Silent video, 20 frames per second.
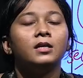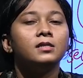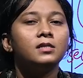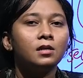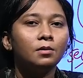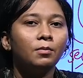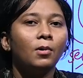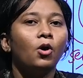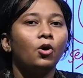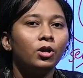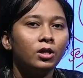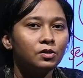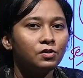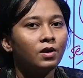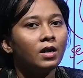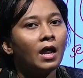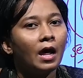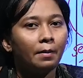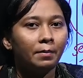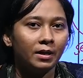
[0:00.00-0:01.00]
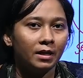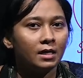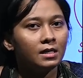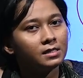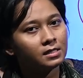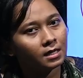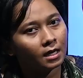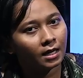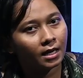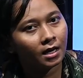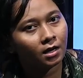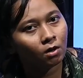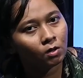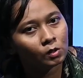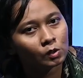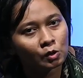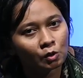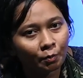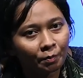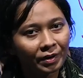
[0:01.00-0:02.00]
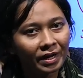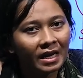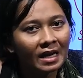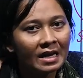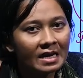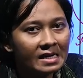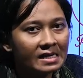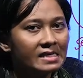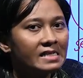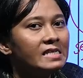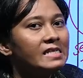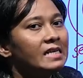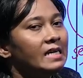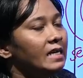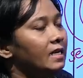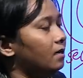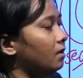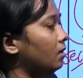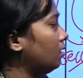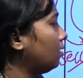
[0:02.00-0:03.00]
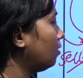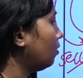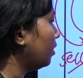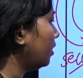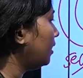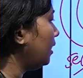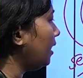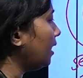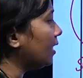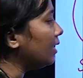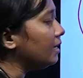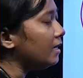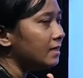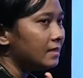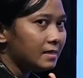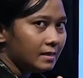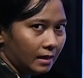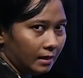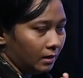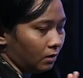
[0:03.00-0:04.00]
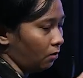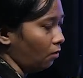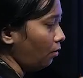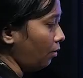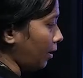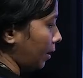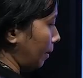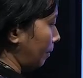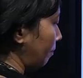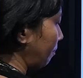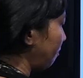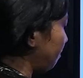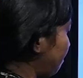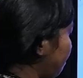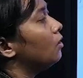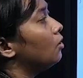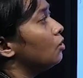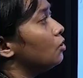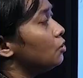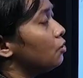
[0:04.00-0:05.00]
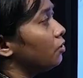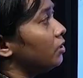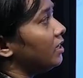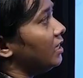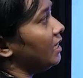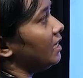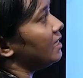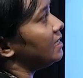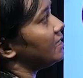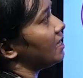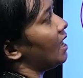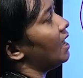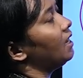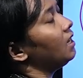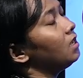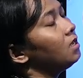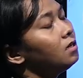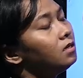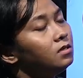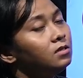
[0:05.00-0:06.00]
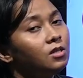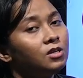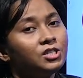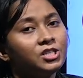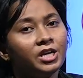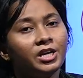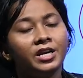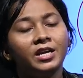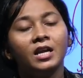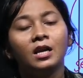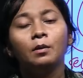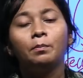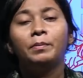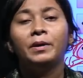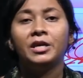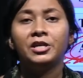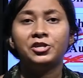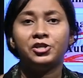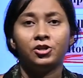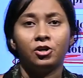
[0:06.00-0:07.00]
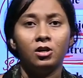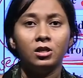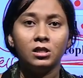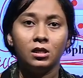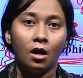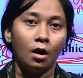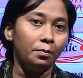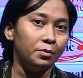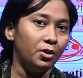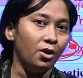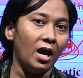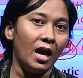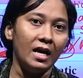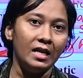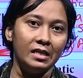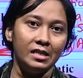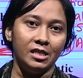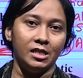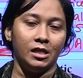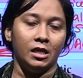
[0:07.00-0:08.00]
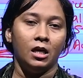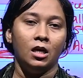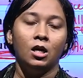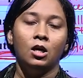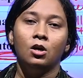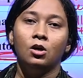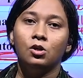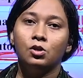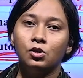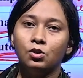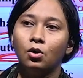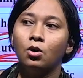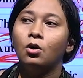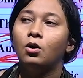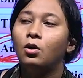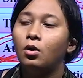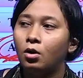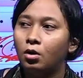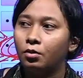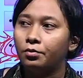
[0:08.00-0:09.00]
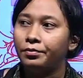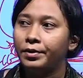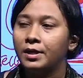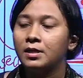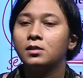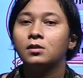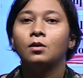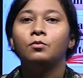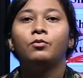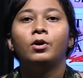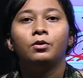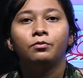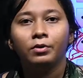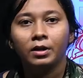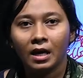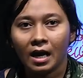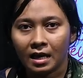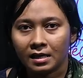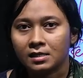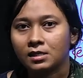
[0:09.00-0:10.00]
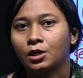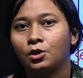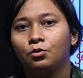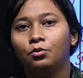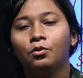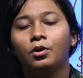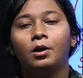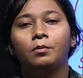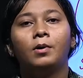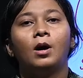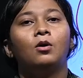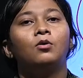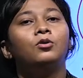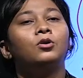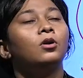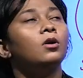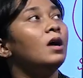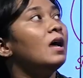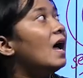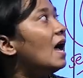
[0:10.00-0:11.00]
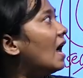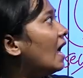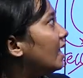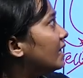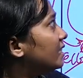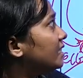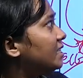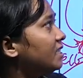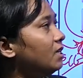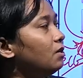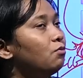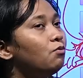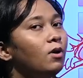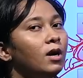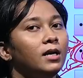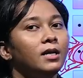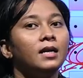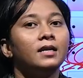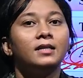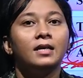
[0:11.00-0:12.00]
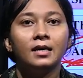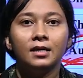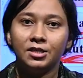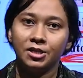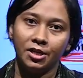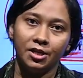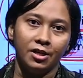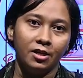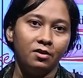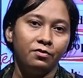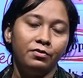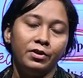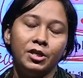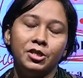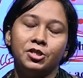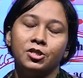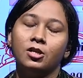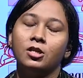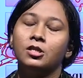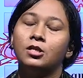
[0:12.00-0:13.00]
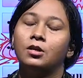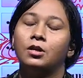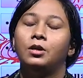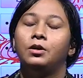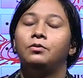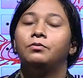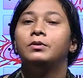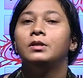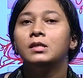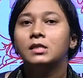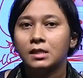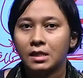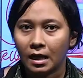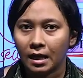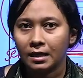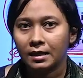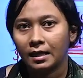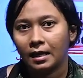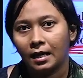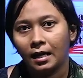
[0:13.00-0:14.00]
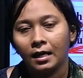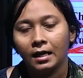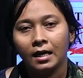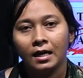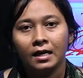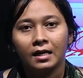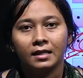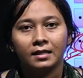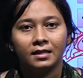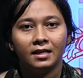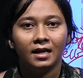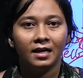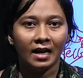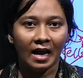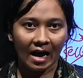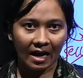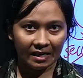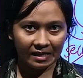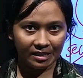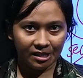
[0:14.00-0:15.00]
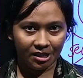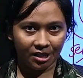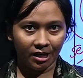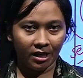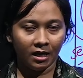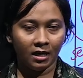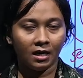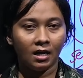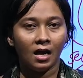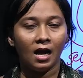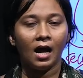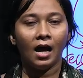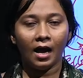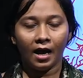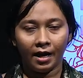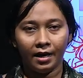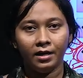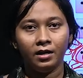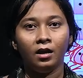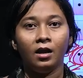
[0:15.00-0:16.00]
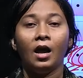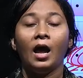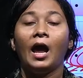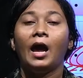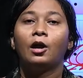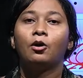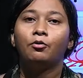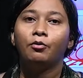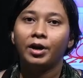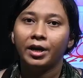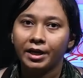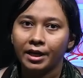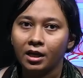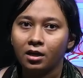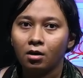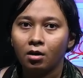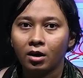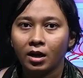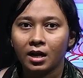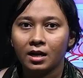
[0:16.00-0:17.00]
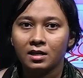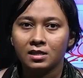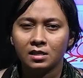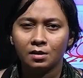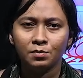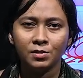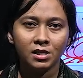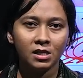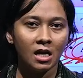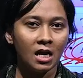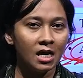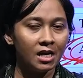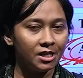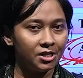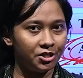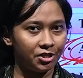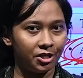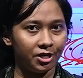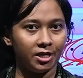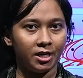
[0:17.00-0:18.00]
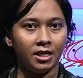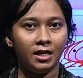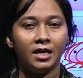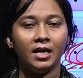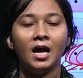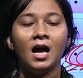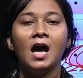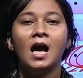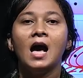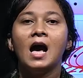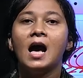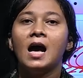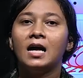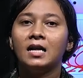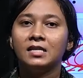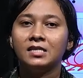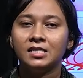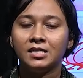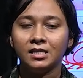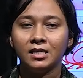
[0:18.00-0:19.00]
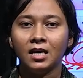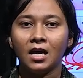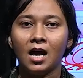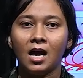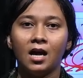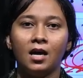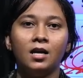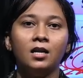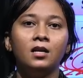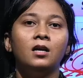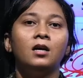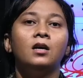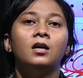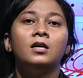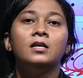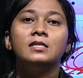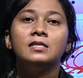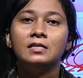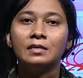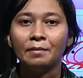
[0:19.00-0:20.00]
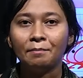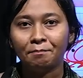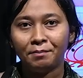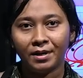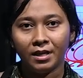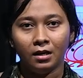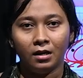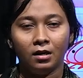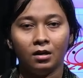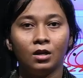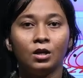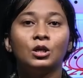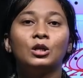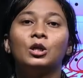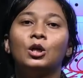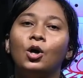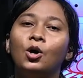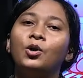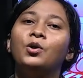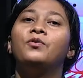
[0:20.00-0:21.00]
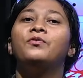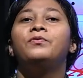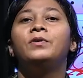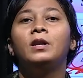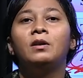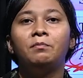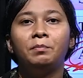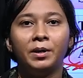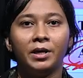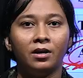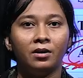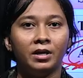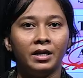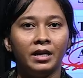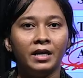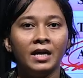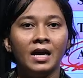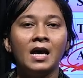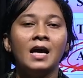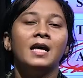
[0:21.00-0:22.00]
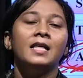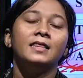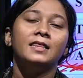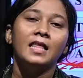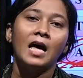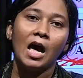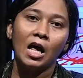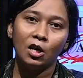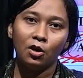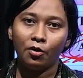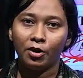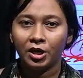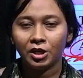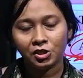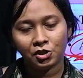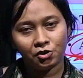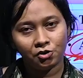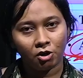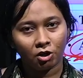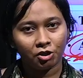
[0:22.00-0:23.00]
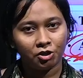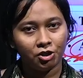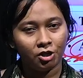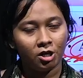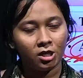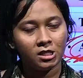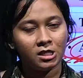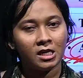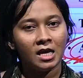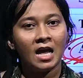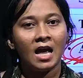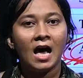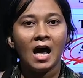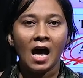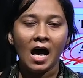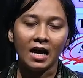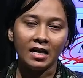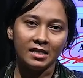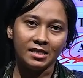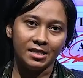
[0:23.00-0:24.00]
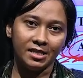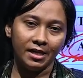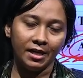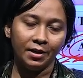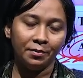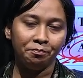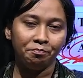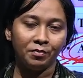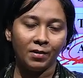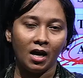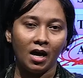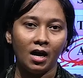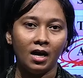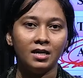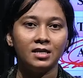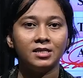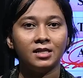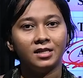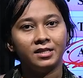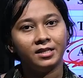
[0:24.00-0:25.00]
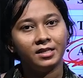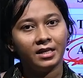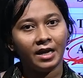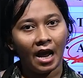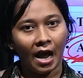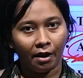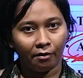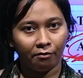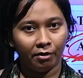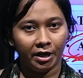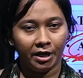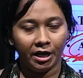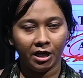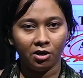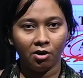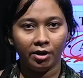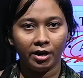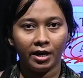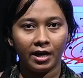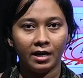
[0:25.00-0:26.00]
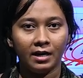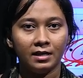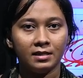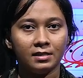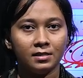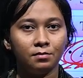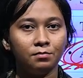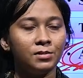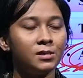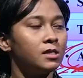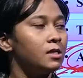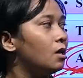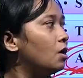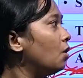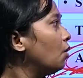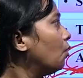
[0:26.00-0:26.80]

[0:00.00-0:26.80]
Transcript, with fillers: some unusual habitats they can also be seen, clearly seen, okay. So, these are the general features of the algae. So, when someone will ask you about algae, what are their general features? You will say there that algae are aquatic organisms. Generally, algae are simple chlorophyll bearing thalloid structures. Algae are generally aquatic organisms,